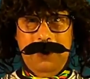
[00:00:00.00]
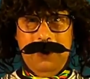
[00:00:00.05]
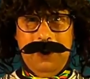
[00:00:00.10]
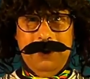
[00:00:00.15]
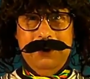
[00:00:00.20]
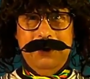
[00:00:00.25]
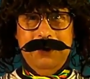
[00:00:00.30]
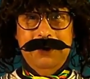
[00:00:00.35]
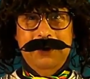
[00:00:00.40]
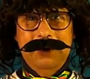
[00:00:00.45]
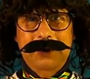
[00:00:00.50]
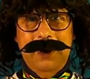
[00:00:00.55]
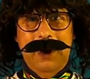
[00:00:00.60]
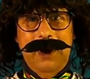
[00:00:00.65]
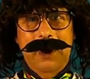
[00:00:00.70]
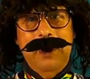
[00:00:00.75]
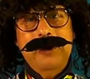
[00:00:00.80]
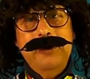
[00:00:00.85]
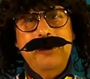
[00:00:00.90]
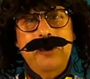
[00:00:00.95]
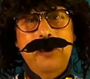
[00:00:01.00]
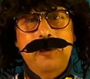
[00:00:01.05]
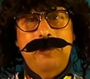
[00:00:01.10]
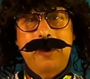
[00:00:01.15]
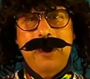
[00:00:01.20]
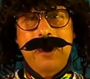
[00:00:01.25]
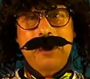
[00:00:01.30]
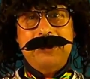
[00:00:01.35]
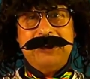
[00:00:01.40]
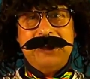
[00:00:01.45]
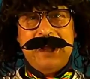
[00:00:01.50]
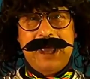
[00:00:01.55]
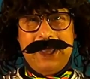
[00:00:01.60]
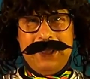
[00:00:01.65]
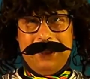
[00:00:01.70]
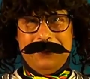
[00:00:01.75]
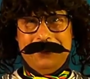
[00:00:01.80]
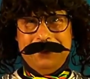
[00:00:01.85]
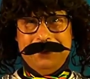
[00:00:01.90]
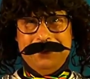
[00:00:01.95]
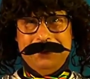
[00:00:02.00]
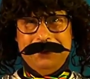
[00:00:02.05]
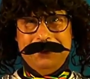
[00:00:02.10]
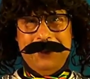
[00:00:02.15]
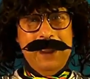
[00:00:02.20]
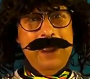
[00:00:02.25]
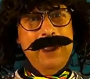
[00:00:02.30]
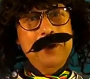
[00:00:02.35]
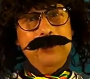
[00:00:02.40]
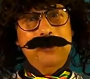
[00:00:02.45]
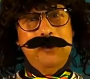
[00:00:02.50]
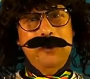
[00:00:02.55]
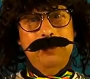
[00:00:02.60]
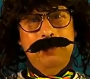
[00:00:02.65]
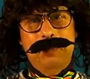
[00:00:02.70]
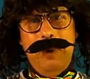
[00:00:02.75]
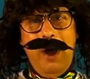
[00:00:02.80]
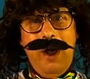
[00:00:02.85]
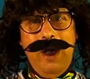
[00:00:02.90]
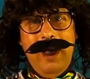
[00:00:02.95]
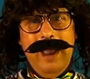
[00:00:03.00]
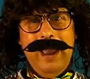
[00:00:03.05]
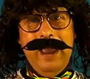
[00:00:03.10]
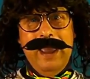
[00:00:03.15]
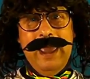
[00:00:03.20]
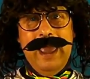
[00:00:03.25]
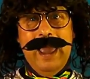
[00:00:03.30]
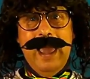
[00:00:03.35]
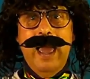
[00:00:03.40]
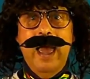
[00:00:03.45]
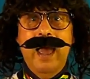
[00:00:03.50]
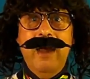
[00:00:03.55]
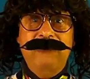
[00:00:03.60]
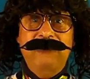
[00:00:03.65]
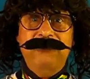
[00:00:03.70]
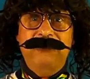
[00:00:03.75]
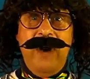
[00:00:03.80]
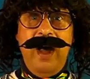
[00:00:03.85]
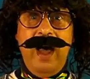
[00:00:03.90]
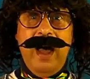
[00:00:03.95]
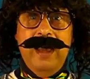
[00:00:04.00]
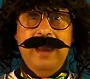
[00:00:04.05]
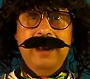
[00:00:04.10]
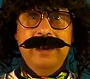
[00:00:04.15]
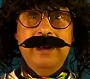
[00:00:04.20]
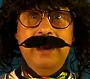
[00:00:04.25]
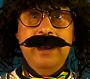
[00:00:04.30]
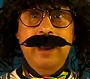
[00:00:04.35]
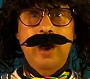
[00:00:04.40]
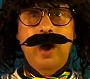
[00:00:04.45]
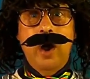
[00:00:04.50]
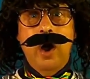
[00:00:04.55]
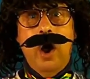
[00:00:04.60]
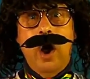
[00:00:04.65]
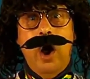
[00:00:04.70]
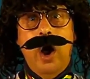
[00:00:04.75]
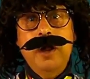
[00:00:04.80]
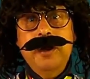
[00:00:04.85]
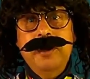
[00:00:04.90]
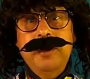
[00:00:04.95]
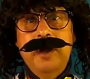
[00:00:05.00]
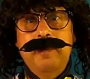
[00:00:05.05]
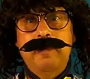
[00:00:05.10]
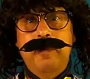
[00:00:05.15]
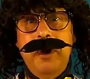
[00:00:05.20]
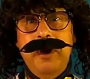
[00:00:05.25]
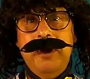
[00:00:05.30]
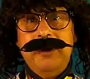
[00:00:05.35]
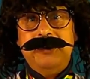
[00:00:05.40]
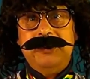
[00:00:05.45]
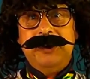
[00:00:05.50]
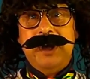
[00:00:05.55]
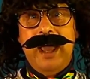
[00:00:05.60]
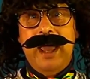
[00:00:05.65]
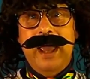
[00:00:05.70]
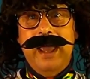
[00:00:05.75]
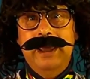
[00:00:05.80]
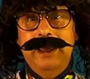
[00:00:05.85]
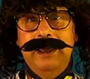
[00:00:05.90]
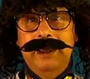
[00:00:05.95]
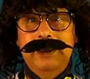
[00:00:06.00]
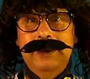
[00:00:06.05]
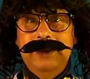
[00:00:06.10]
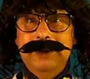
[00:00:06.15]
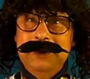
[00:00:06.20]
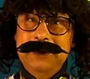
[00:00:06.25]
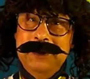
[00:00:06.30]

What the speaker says: Roland, on your birthday. Goodbye, have fun on your birthday.